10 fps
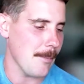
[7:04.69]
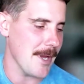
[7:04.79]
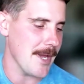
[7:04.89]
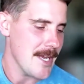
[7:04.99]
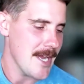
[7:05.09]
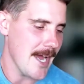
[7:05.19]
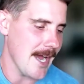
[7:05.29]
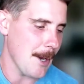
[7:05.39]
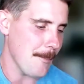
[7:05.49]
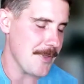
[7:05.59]
But
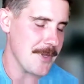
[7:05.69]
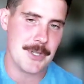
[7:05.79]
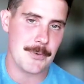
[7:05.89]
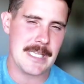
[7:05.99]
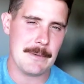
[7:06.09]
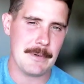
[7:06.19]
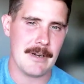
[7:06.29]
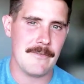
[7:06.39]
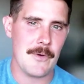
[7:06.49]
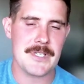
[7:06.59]
there's 3 that we're going
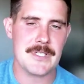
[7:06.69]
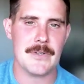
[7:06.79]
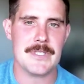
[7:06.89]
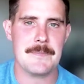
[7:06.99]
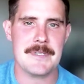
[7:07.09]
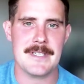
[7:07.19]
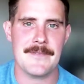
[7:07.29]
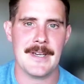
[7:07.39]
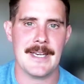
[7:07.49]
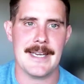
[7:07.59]
to focus on
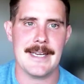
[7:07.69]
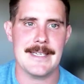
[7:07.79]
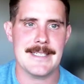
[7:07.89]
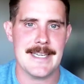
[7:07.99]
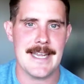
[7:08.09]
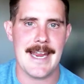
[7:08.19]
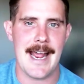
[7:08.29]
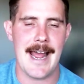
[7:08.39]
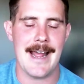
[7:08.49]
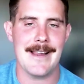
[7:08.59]
specifically today,
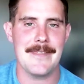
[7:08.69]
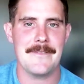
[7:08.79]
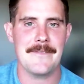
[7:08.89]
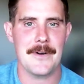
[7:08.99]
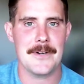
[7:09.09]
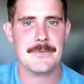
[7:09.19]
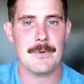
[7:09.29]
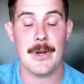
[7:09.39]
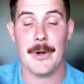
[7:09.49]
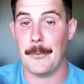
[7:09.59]
and the first
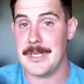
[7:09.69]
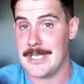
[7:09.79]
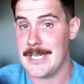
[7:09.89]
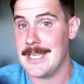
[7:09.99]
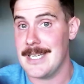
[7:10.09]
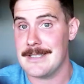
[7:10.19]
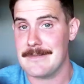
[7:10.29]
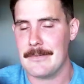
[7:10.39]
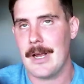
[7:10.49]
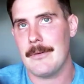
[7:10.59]
one, which is,
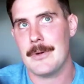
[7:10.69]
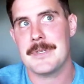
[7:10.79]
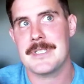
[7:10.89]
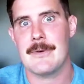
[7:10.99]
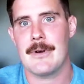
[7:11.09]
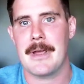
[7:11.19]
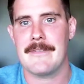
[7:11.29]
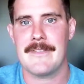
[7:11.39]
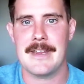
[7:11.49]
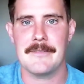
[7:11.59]
I don't want to say one of my
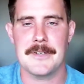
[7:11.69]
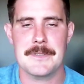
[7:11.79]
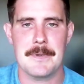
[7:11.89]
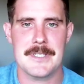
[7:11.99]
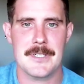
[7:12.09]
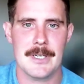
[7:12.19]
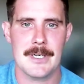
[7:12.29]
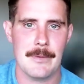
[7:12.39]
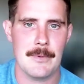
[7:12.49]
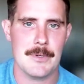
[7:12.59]
favorites, but certainly
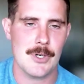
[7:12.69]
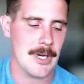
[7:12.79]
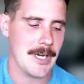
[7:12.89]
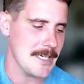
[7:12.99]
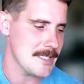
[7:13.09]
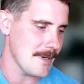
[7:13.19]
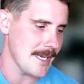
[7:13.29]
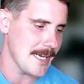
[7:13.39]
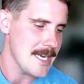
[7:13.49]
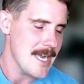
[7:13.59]
one of those shocking to
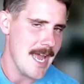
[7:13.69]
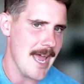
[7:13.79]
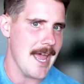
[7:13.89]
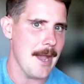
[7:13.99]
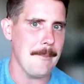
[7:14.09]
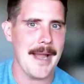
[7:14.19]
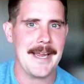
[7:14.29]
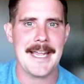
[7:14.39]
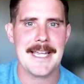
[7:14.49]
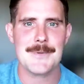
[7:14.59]
me.
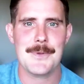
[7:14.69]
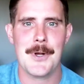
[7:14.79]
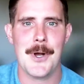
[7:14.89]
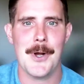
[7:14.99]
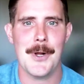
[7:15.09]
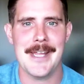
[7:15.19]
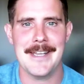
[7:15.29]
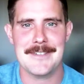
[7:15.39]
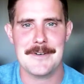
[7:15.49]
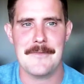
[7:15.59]
I guess we'll call
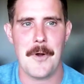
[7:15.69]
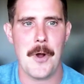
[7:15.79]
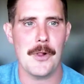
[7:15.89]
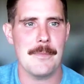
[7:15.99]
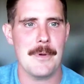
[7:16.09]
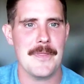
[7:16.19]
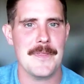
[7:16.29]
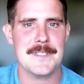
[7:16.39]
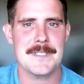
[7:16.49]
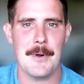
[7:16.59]
it sort of all about
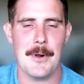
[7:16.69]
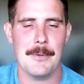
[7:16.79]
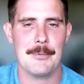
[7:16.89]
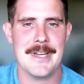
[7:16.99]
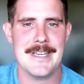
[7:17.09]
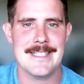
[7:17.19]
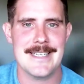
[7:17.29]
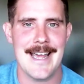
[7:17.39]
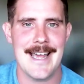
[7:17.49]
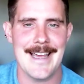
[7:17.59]
the small print.
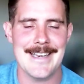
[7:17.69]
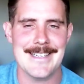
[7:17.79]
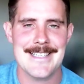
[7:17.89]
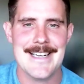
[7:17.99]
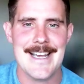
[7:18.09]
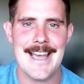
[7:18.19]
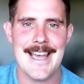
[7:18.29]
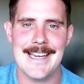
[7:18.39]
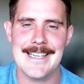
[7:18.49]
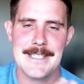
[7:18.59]
And
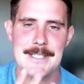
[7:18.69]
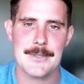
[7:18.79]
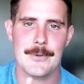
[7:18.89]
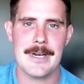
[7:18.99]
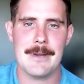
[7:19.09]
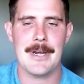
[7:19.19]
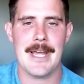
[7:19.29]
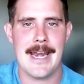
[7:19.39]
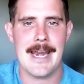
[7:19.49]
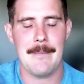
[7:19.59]
it's a story
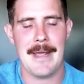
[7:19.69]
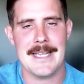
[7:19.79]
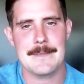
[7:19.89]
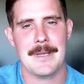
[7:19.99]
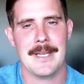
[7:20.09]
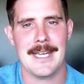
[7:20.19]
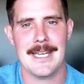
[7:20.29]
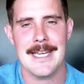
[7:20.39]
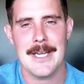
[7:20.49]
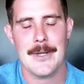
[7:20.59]
about an
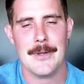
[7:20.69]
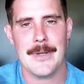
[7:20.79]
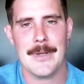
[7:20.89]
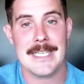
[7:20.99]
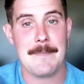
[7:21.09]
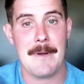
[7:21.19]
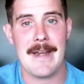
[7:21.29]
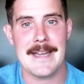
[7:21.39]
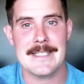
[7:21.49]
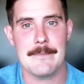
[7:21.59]
MSP who
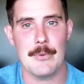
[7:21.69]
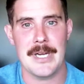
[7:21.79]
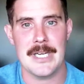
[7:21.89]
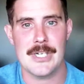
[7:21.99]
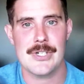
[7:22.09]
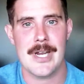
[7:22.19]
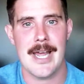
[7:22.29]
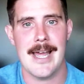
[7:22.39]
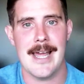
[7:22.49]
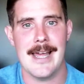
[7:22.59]
experienced a breach
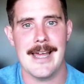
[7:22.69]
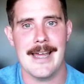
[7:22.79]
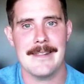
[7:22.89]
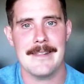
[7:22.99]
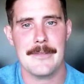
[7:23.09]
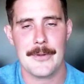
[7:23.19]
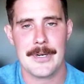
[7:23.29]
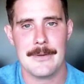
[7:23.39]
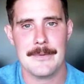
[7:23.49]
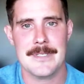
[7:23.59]
and
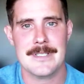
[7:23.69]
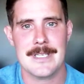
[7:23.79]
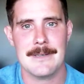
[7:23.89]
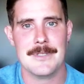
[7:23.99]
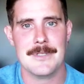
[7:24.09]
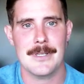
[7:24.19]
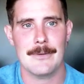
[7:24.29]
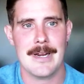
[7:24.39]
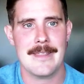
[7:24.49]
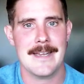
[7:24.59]
thought he was doing the
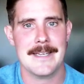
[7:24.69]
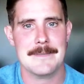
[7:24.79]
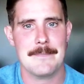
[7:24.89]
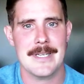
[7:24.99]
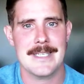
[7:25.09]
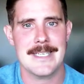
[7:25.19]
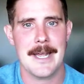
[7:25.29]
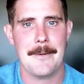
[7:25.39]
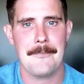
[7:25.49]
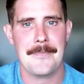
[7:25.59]
right things, but
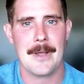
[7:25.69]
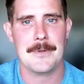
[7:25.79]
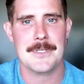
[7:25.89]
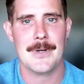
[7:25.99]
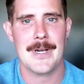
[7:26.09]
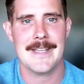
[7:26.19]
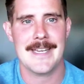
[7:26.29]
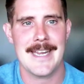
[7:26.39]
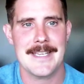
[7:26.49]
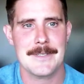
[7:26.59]
that wasn't quite the
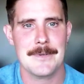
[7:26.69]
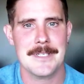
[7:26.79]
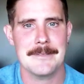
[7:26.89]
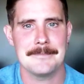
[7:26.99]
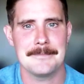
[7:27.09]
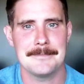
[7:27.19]
case, was it?